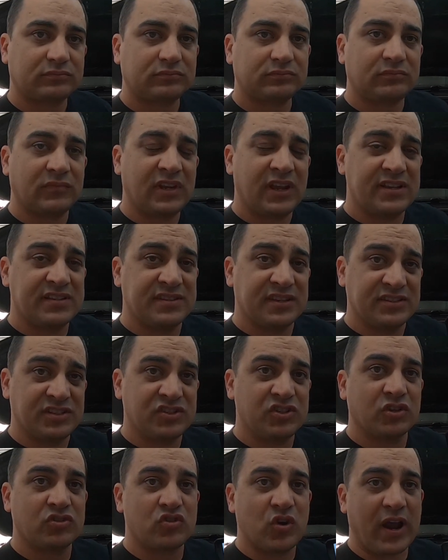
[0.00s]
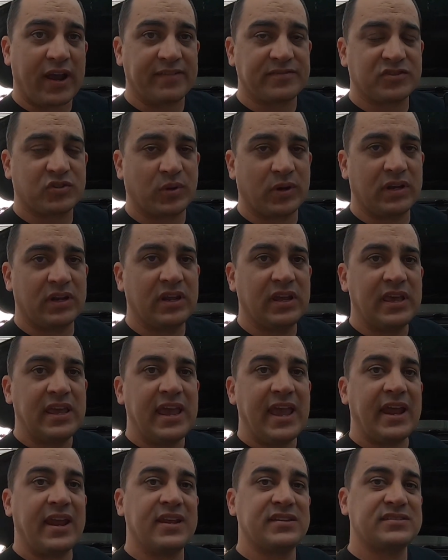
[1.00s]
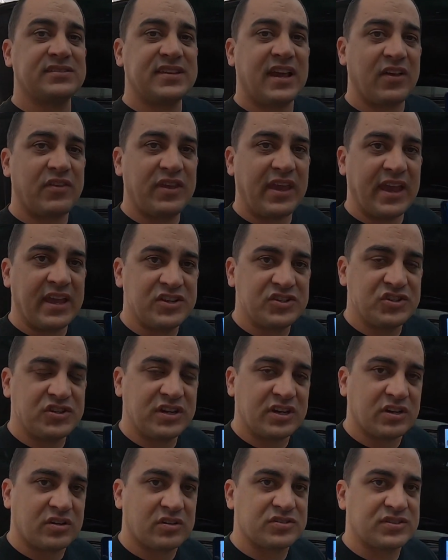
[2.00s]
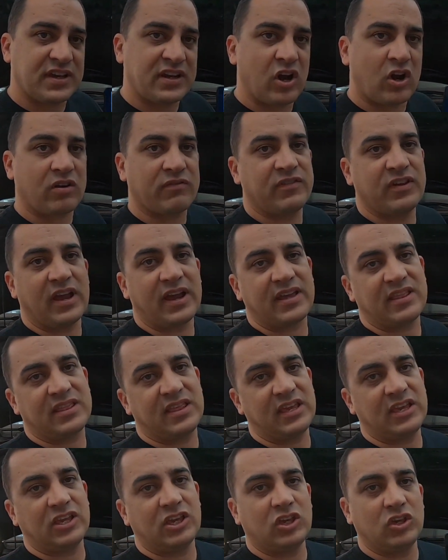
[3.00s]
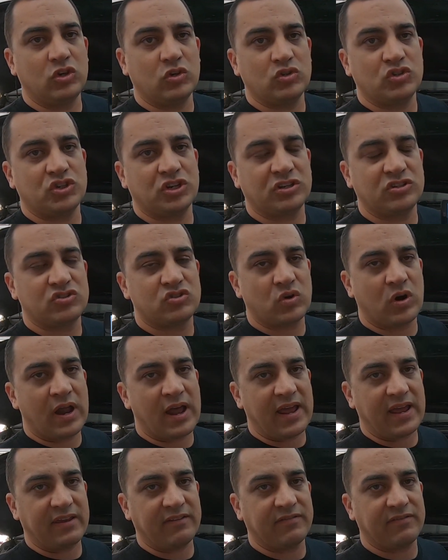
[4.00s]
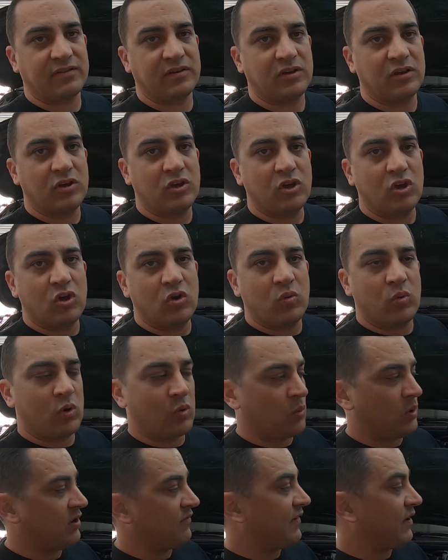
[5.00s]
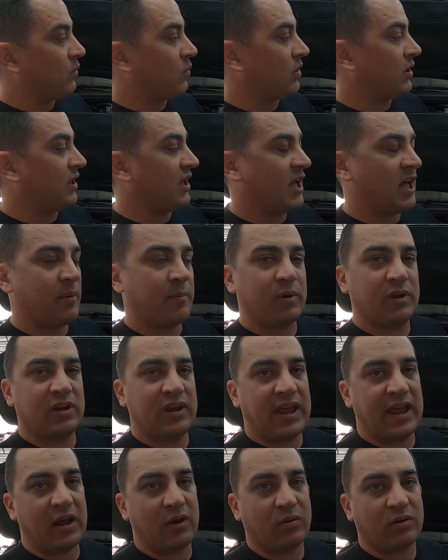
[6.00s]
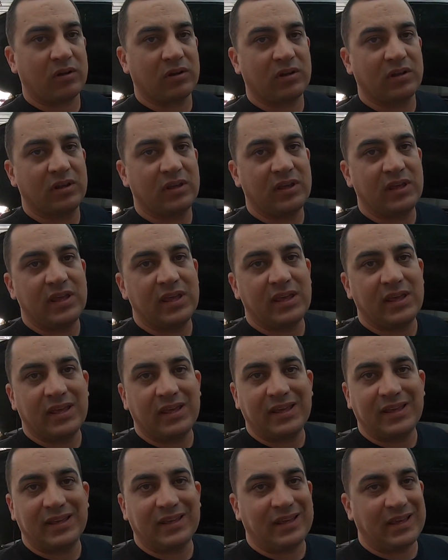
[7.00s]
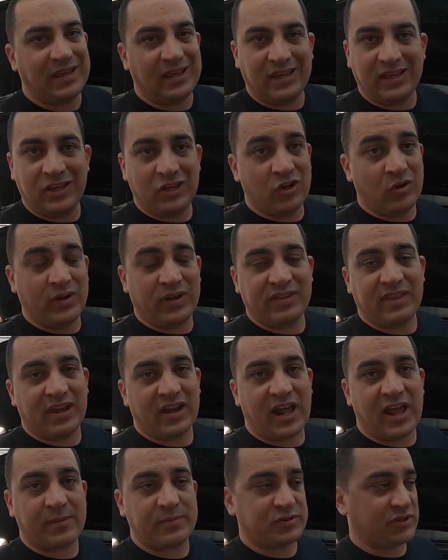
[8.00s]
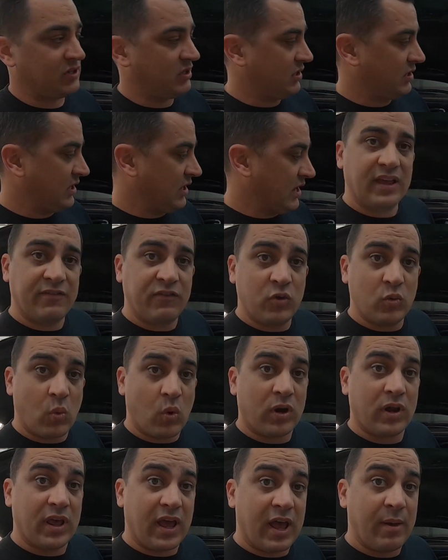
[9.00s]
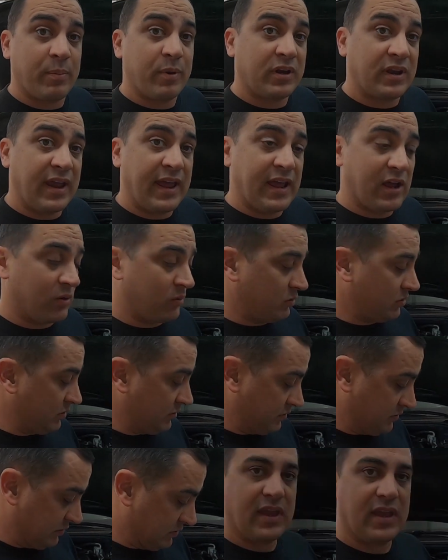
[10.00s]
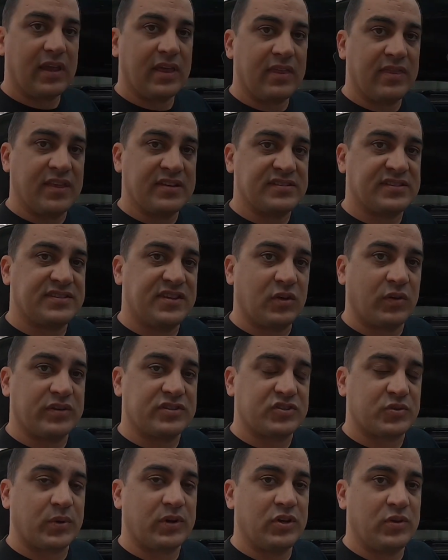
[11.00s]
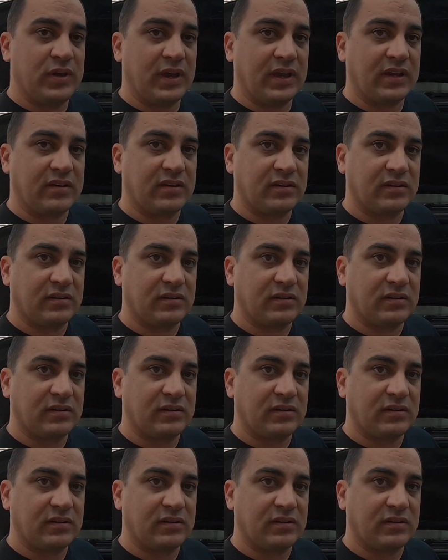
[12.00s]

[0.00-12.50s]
Because this is your drive screen, and this is how the engineers at RVI think you should drive. Well, what if I want it up and down? You don't get that option. If you want it up and down, this is the only screen you get.